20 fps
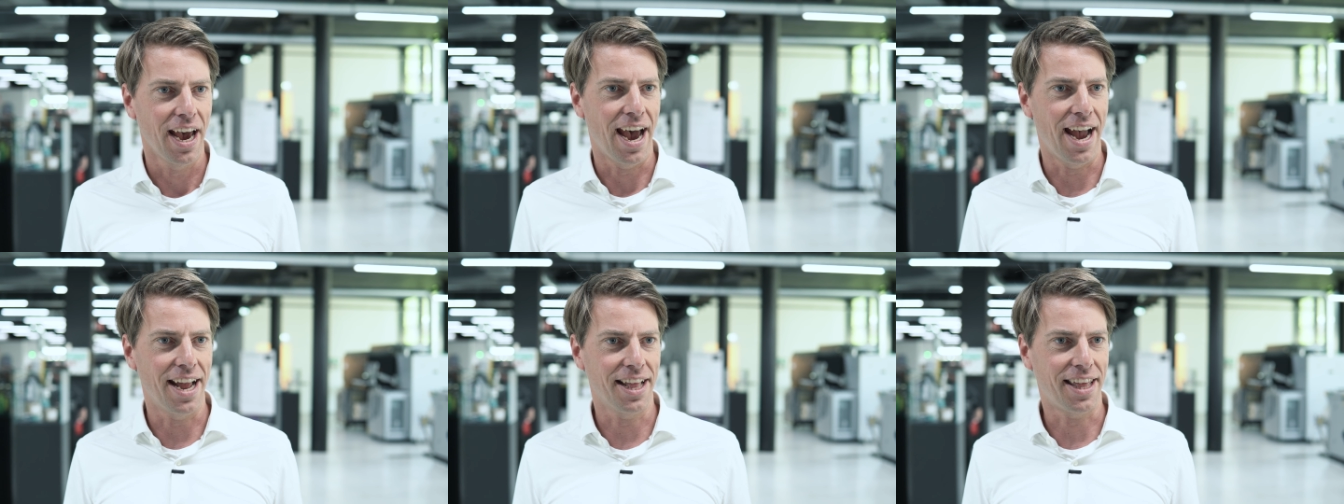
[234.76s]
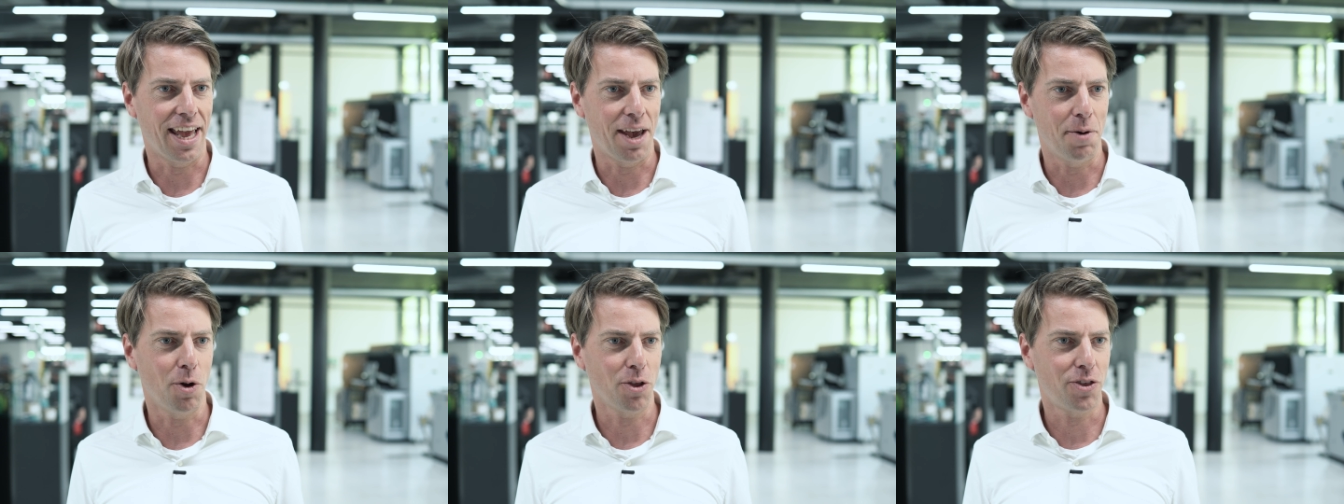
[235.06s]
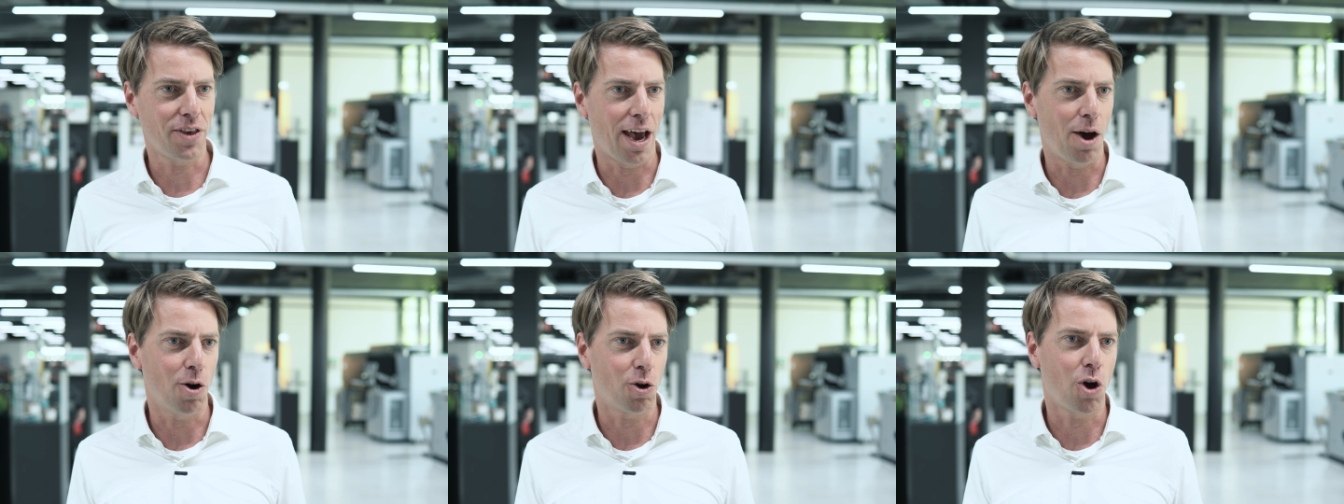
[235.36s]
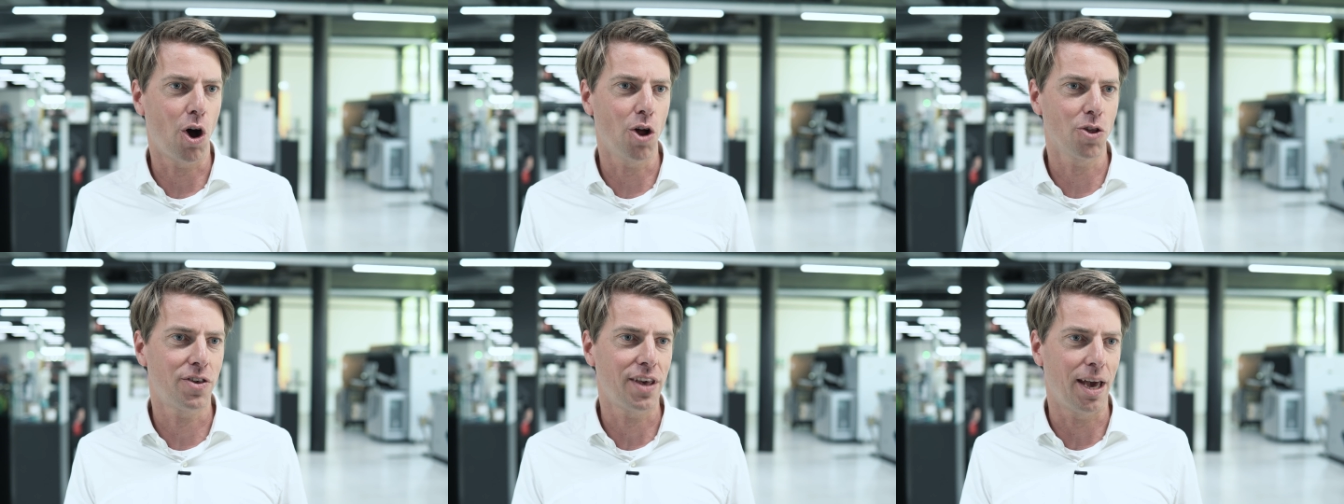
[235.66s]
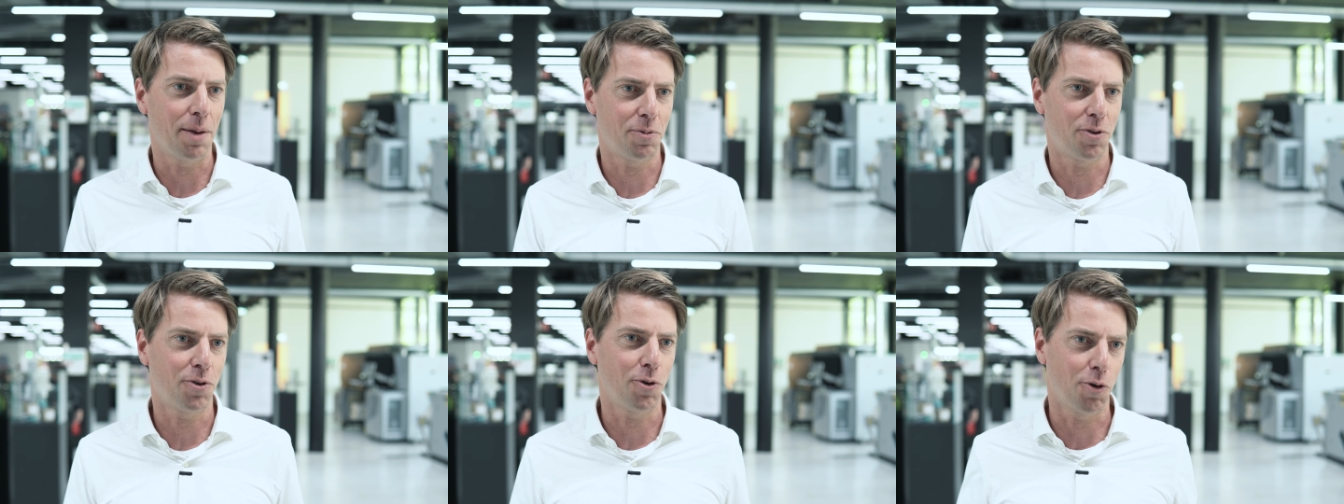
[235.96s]
and what's our
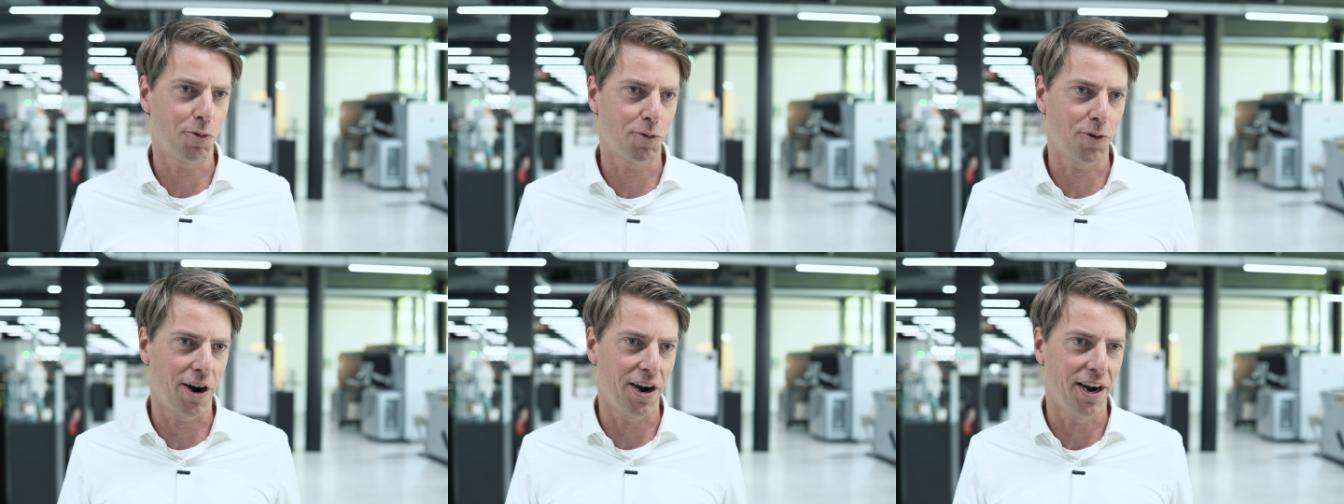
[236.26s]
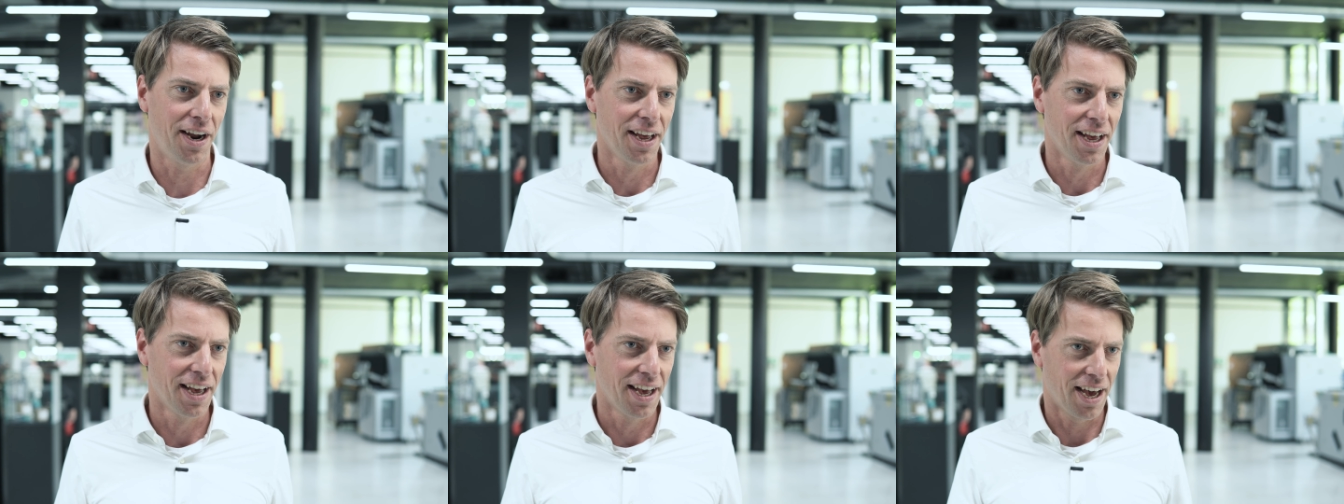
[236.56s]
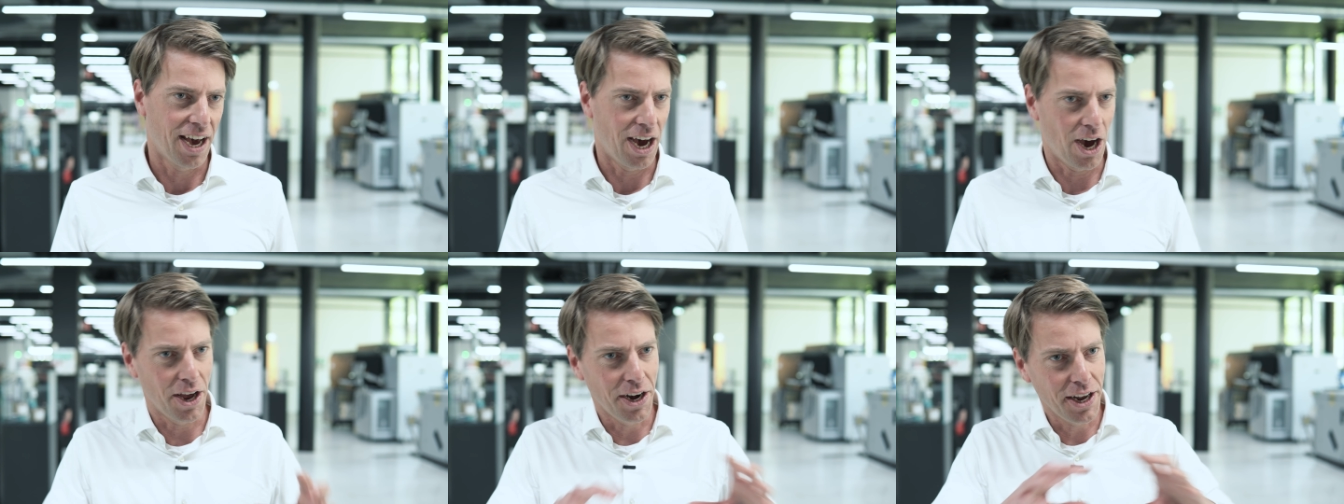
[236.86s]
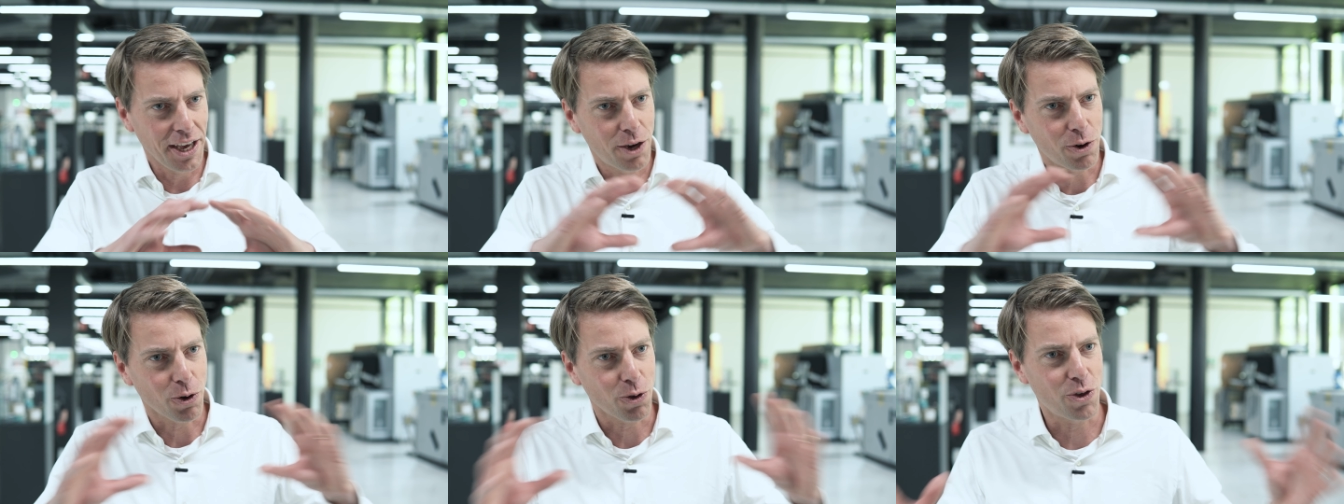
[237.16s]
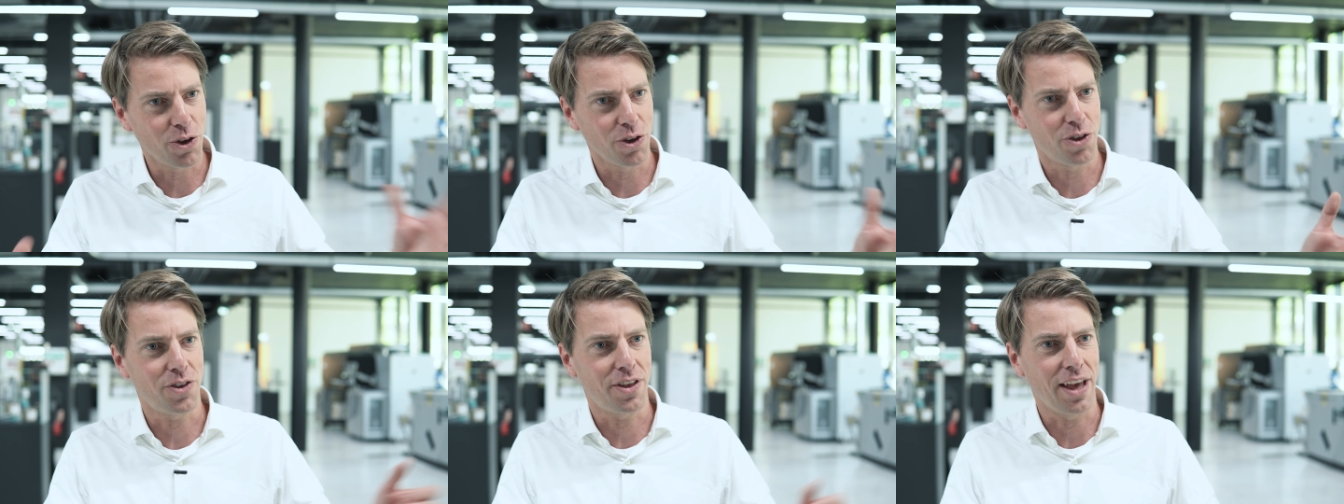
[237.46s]
concept of an
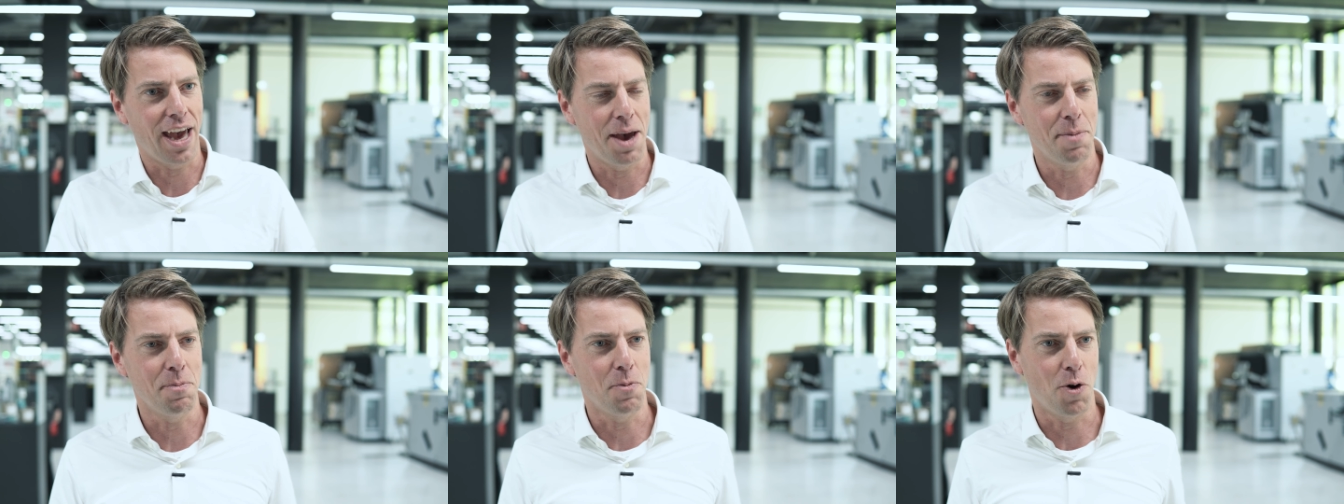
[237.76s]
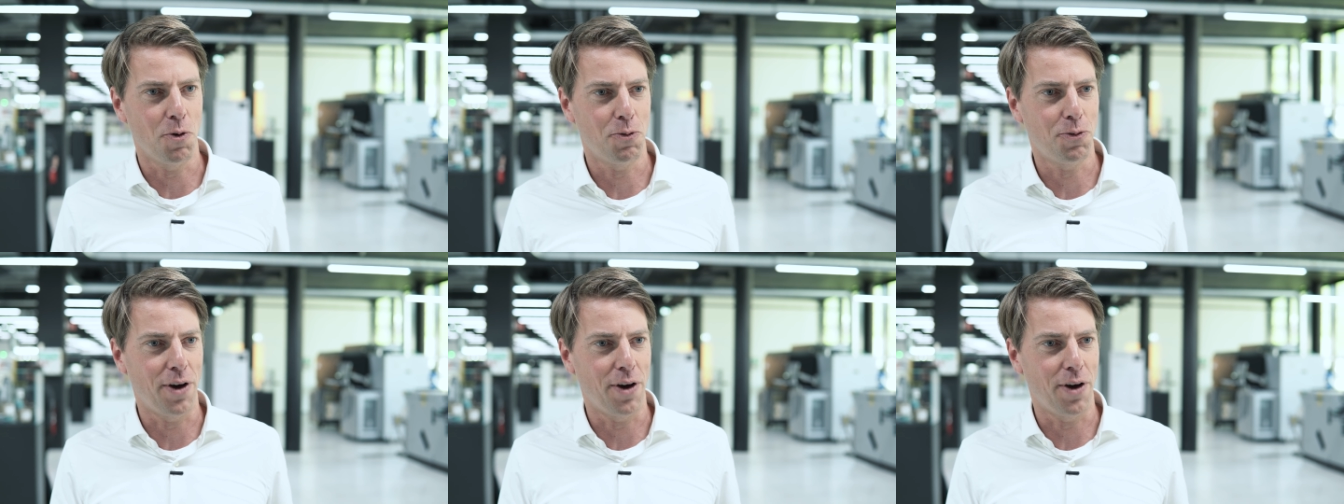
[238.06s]
ecosystem of